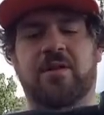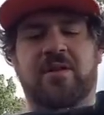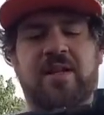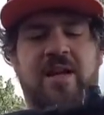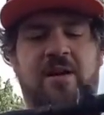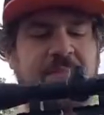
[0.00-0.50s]

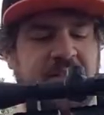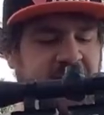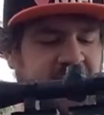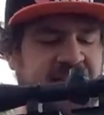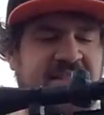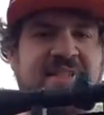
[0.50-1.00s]
Now,
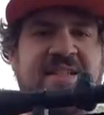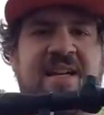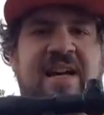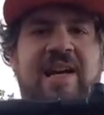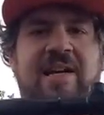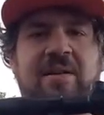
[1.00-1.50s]
this is
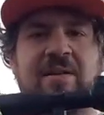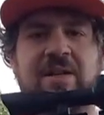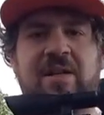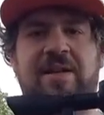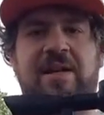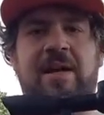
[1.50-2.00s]
tied
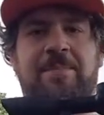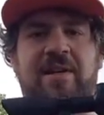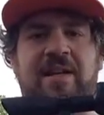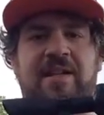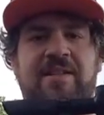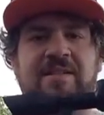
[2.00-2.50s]
up
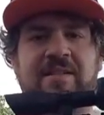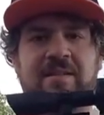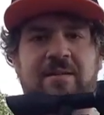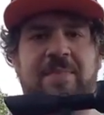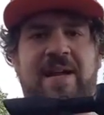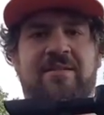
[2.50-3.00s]
against
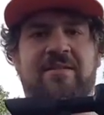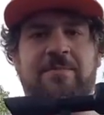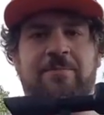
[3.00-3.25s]
the balance